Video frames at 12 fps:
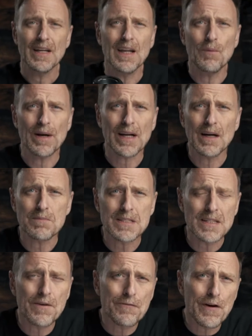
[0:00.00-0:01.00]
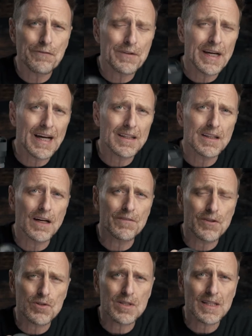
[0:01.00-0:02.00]
Now, when it comes to the 50, I love
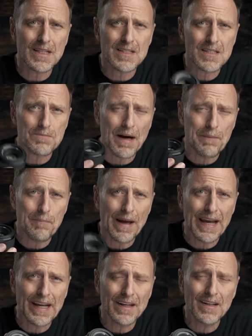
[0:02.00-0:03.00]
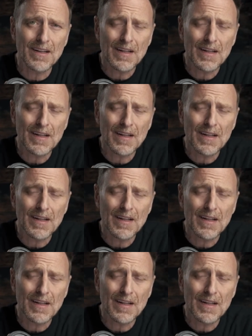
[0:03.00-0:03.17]
using this as my main.